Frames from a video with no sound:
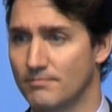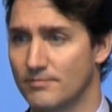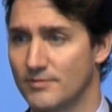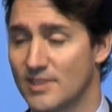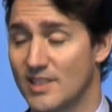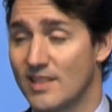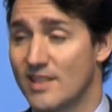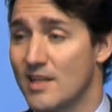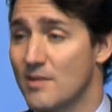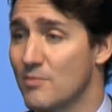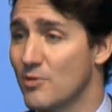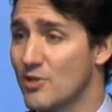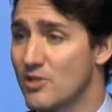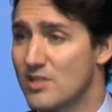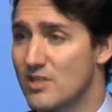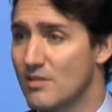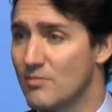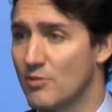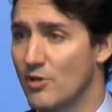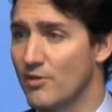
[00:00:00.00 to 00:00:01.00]
C'est
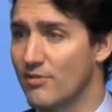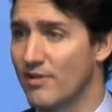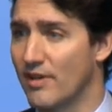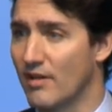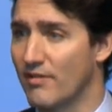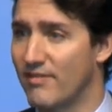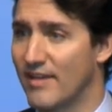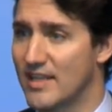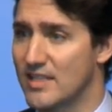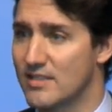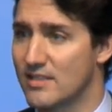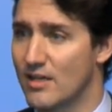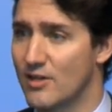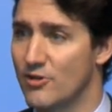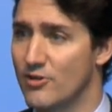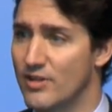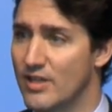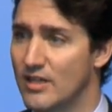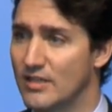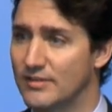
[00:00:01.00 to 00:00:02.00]
impossible de faire face à
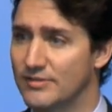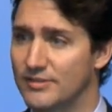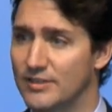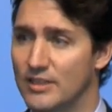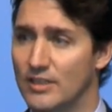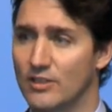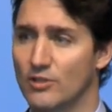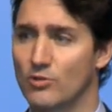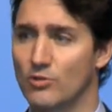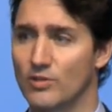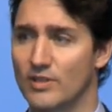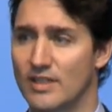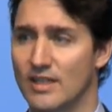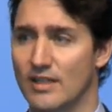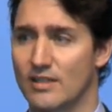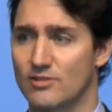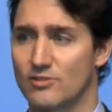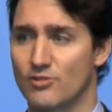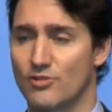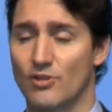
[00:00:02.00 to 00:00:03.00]
un enfant en
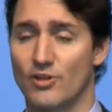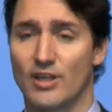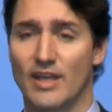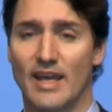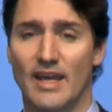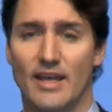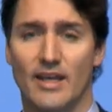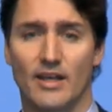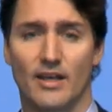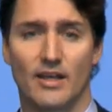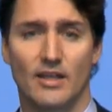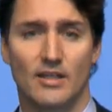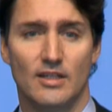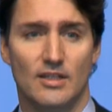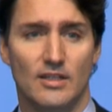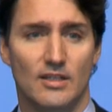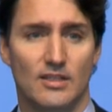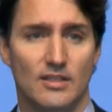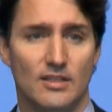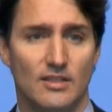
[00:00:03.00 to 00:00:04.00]
contexte de guerre
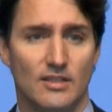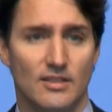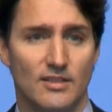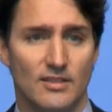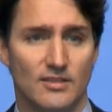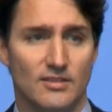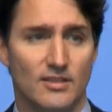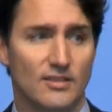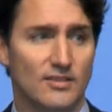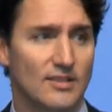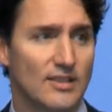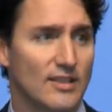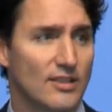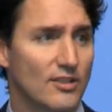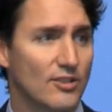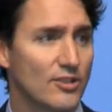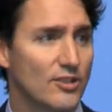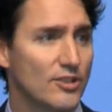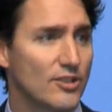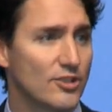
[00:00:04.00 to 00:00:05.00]
sans
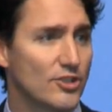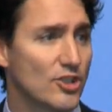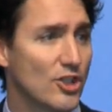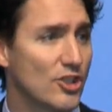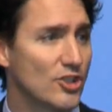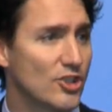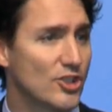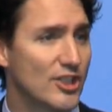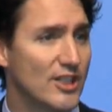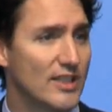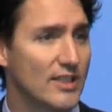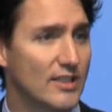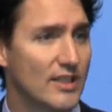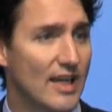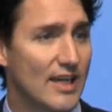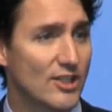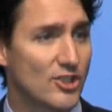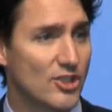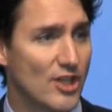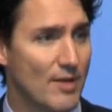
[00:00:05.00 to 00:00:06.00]
être changé
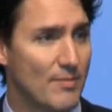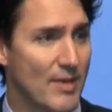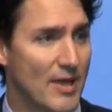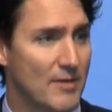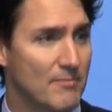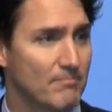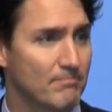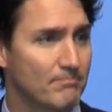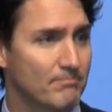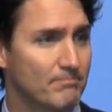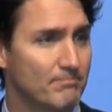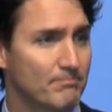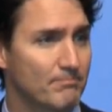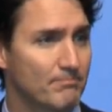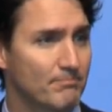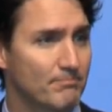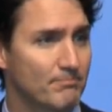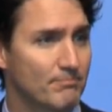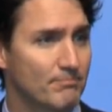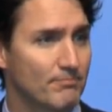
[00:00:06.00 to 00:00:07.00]
à jamais.
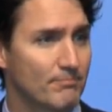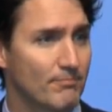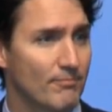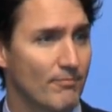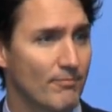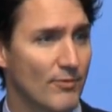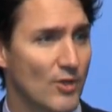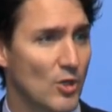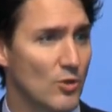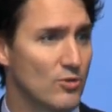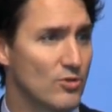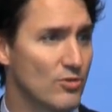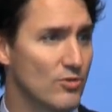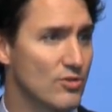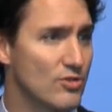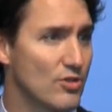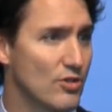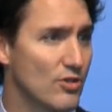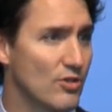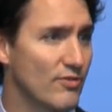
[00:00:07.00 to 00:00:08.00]
Those who
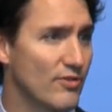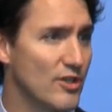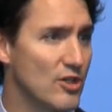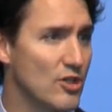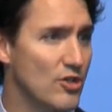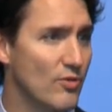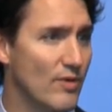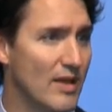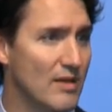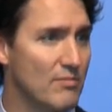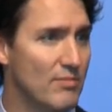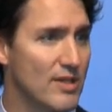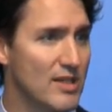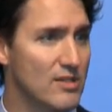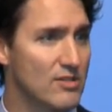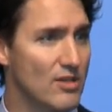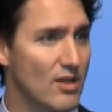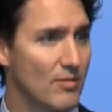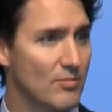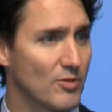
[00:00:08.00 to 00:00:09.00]
serve in UN
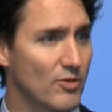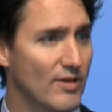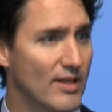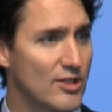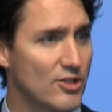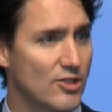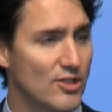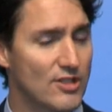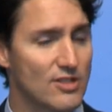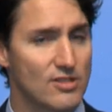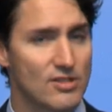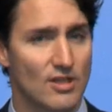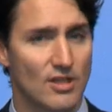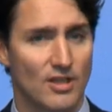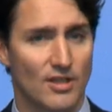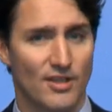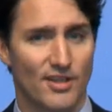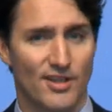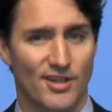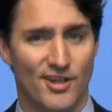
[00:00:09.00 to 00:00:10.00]
peace operations
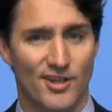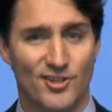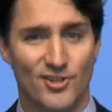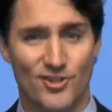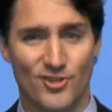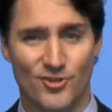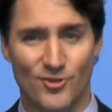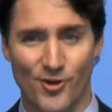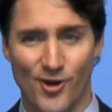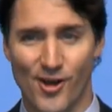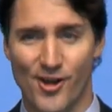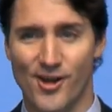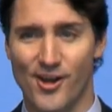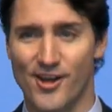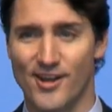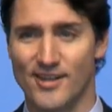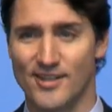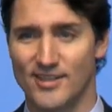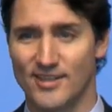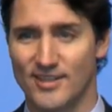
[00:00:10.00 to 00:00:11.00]
are
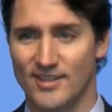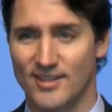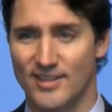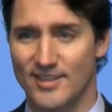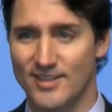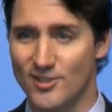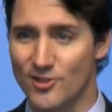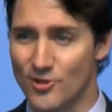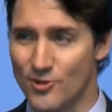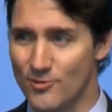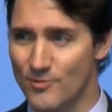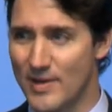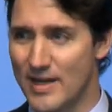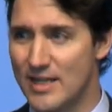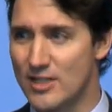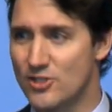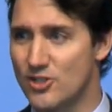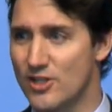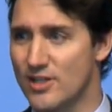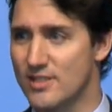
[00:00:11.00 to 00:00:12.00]
strong and
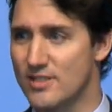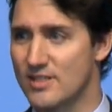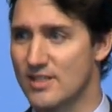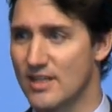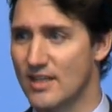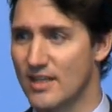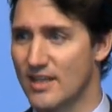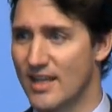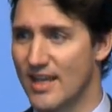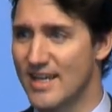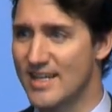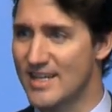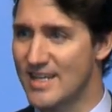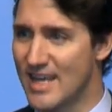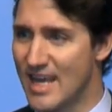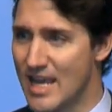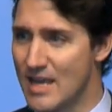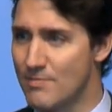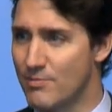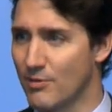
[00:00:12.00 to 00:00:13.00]
courageous and
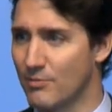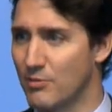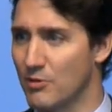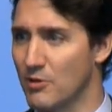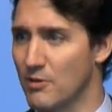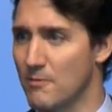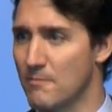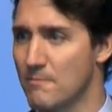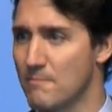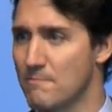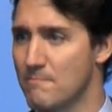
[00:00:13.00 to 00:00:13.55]
capable,